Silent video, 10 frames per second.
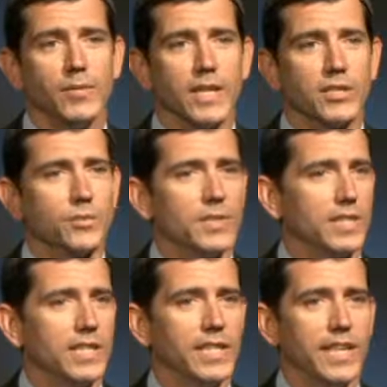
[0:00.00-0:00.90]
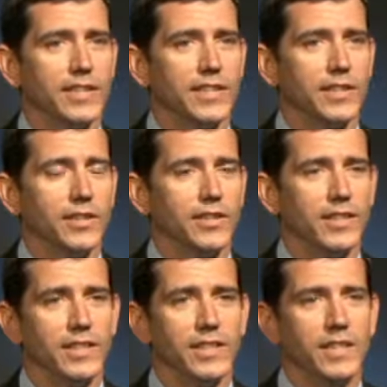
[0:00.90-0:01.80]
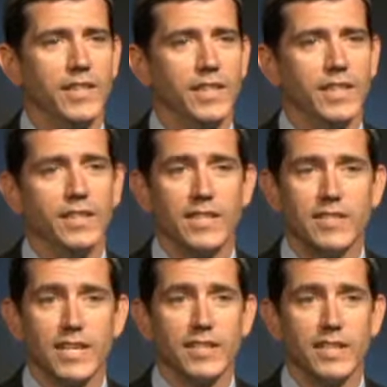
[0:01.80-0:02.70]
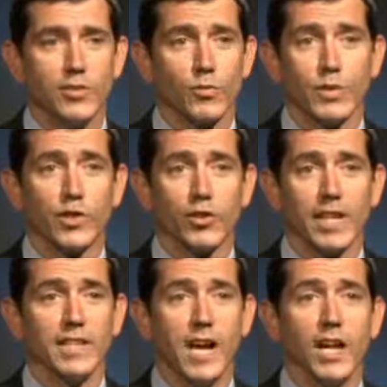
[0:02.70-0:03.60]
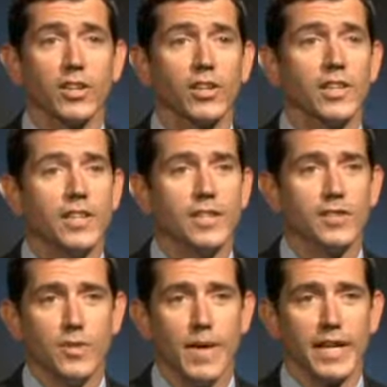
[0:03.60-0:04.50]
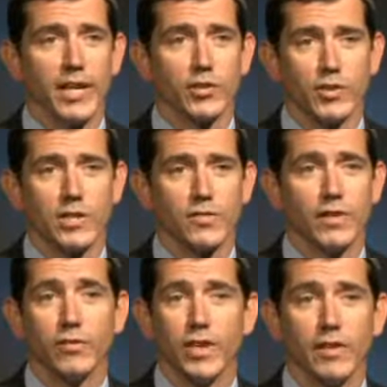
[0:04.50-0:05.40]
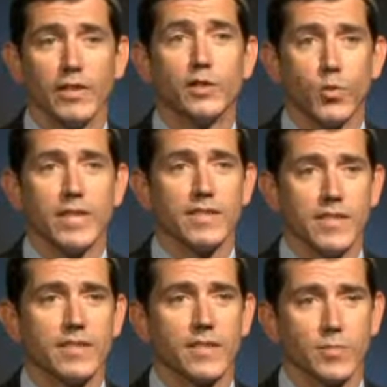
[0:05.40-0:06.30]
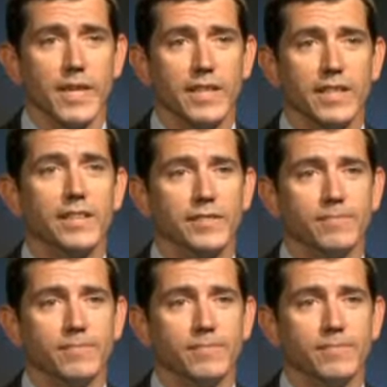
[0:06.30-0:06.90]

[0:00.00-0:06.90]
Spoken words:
Estimates indicate that these entities are returning $1 to the Medicare Trust Fund for every 20 cents expended.